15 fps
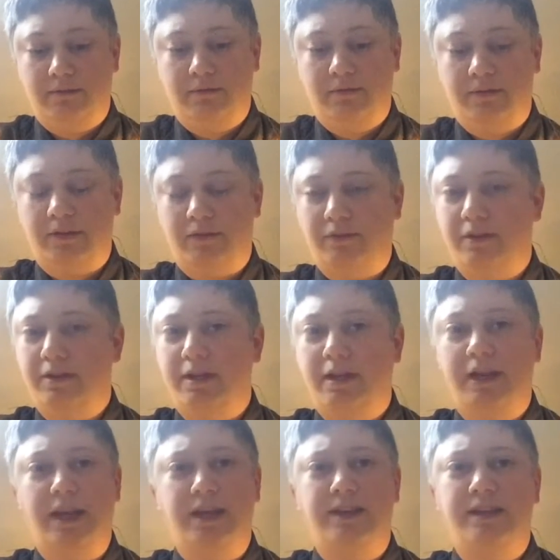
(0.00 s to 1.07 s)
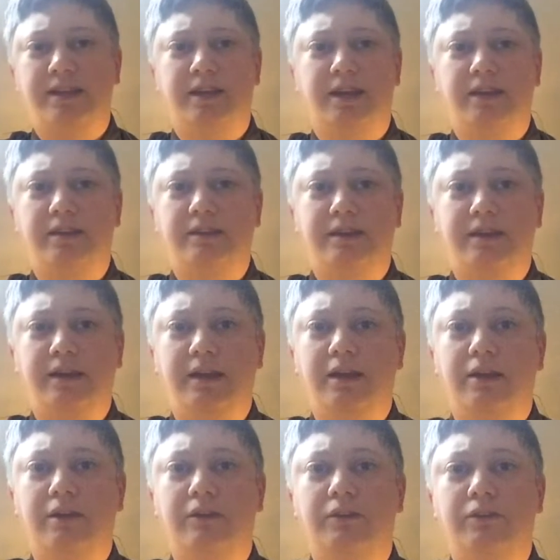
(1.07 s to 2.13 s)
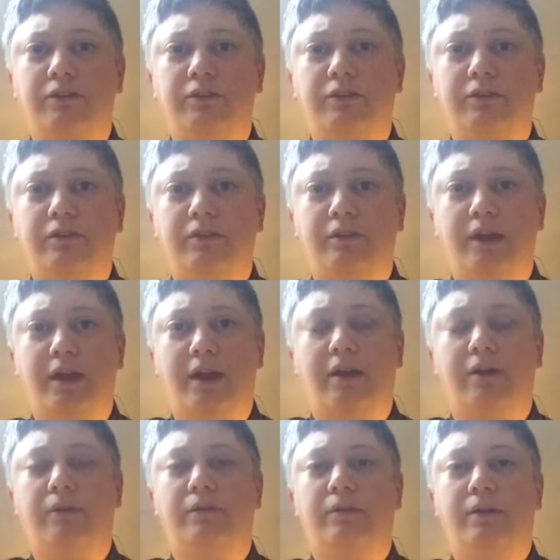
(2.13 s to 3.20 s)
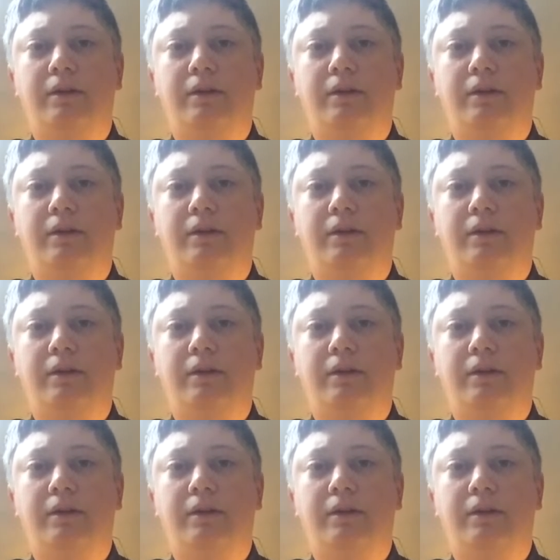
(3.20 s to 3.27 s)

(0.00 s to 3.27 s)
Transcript: 17, 18, 19 years now,